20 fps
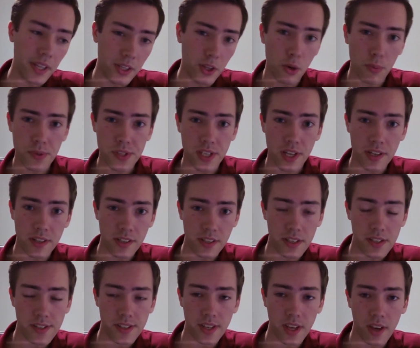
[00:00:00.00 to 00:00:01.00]
But at the opposite
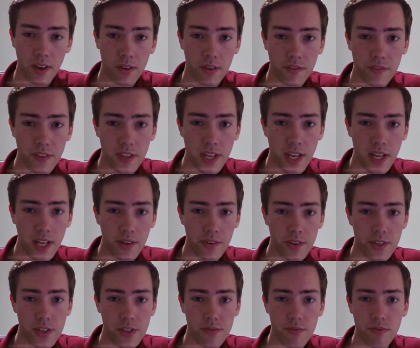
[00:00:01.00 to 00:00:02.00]
end of the scale, if the
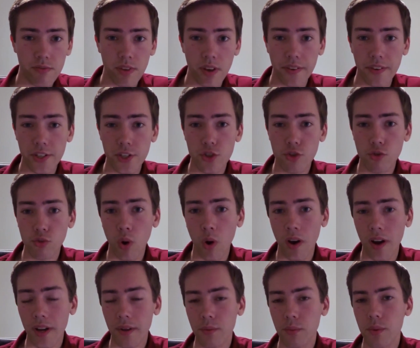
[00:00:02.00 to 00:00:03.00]
air is very
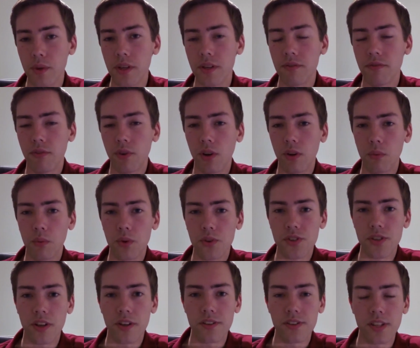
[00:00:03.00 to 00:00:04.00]
dry, we follow
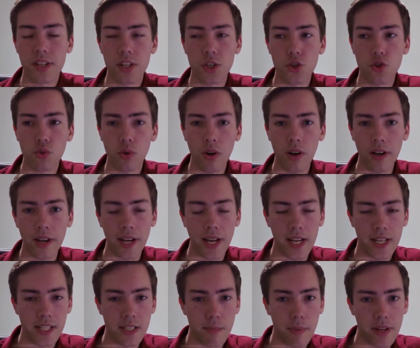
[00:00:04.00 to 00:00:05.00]
what's known as the
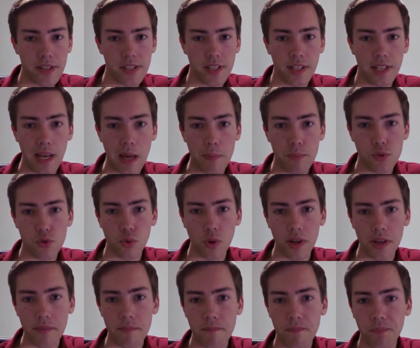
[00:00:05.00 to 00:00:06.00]
dry adiabatic
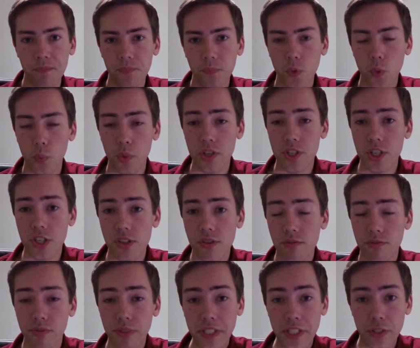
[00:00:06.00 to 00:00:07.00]
lapse rate, which
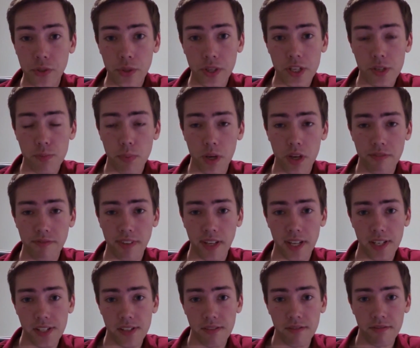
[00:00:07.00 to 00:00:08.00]
is 3 degrees per
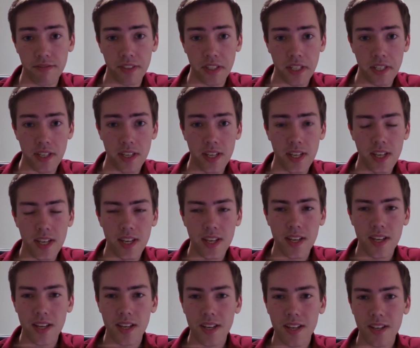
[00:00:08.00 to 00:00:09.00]
1,000 feet.
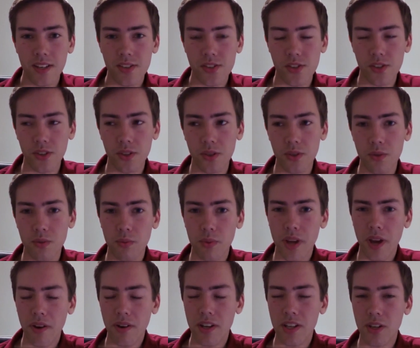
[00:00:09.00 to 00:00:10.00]
So
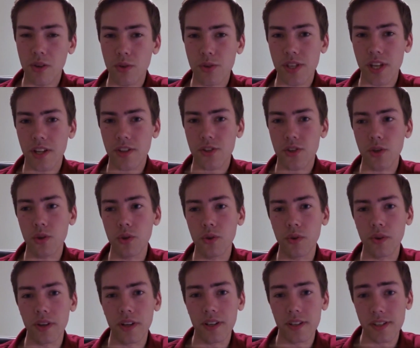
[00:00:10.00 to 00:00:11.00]
we only use that 2
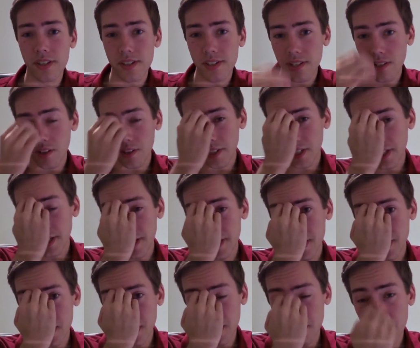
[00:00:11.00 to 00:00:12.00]
degrees as like
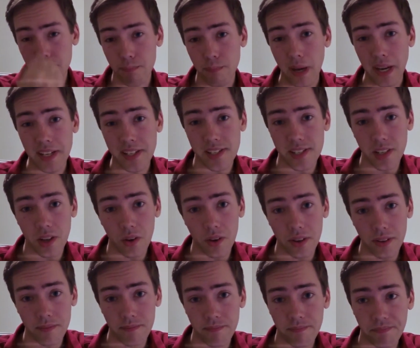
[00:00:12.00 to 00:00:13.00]
a
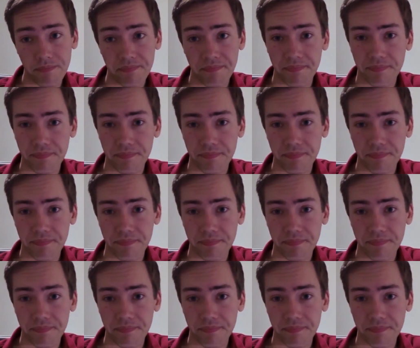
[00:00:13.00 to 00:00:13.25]
baseline.